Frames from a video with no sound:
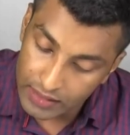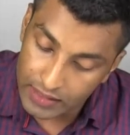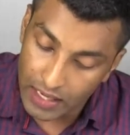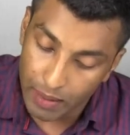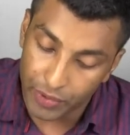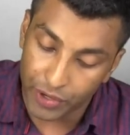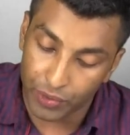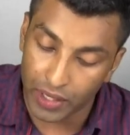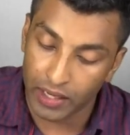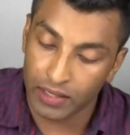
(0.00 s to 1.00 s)
stamp
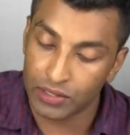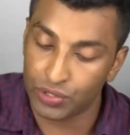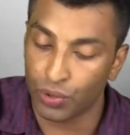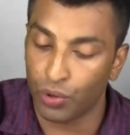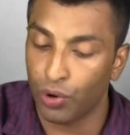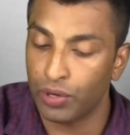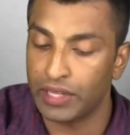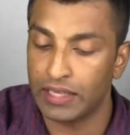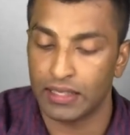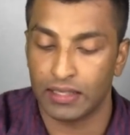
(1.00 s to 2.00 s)
duty. So all
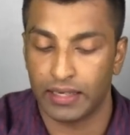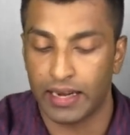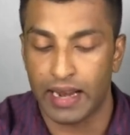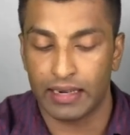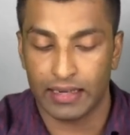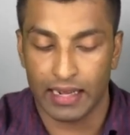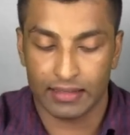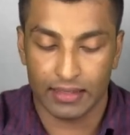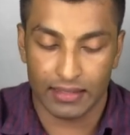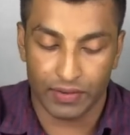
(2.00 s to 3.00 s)
these are the direct
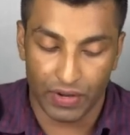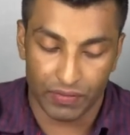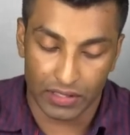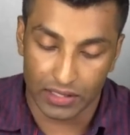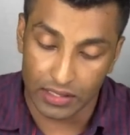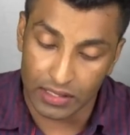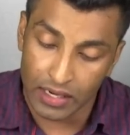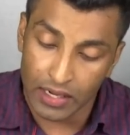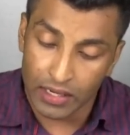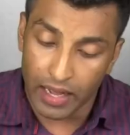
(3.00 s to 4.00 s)
taxes that we have
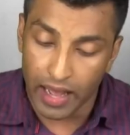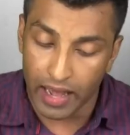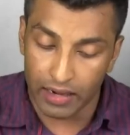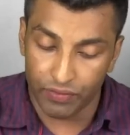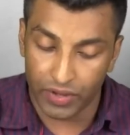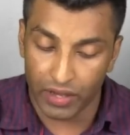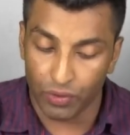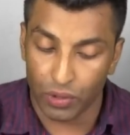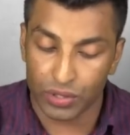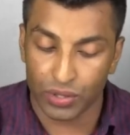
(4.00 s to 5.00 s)
discussed, and we
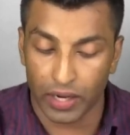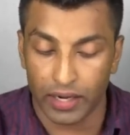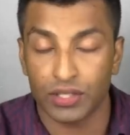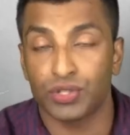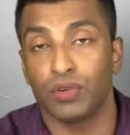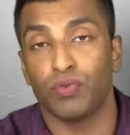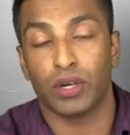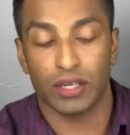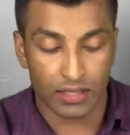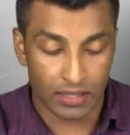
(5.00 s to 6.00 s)
have also understood
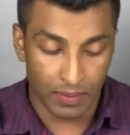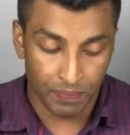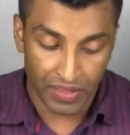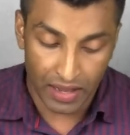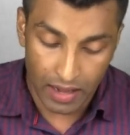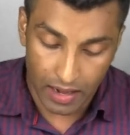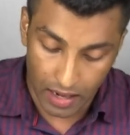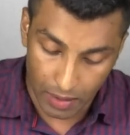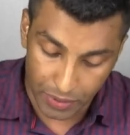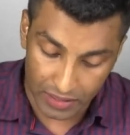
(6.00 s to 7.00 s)
what is
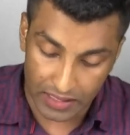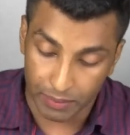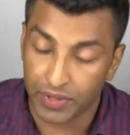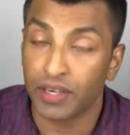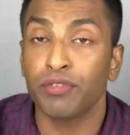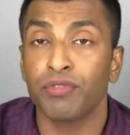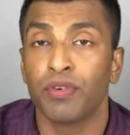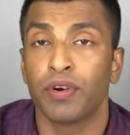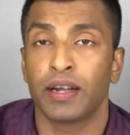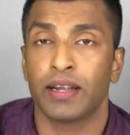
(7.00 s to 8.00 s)
presumptive
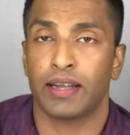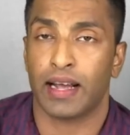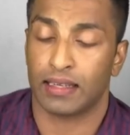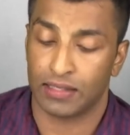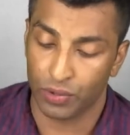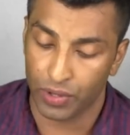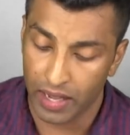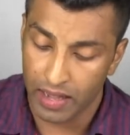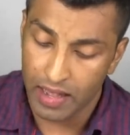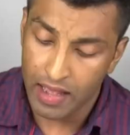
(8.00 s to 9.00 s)
tax.
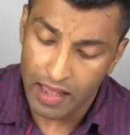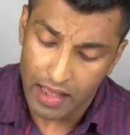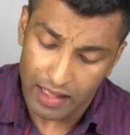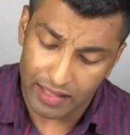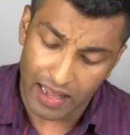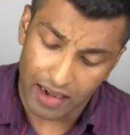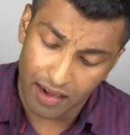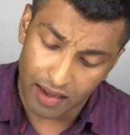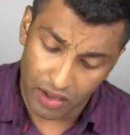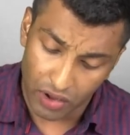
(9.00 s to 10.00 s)
Okay,
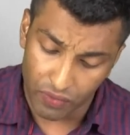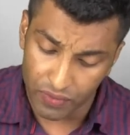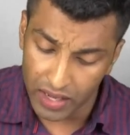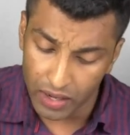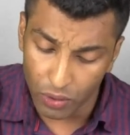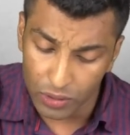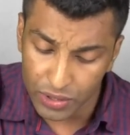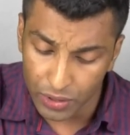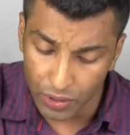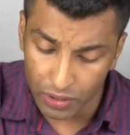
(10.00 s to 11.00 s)
then we
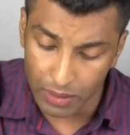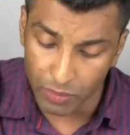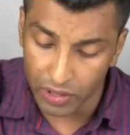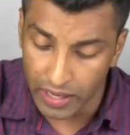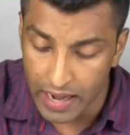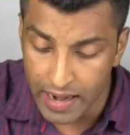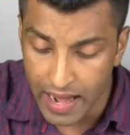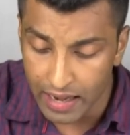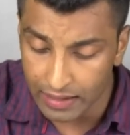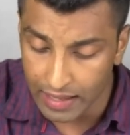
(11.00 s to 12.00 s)
also talked about
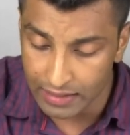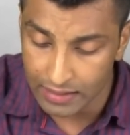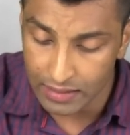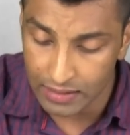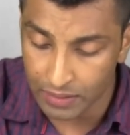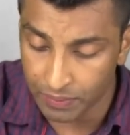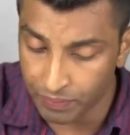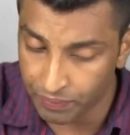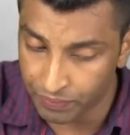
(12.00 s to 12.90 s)
indirect taxes,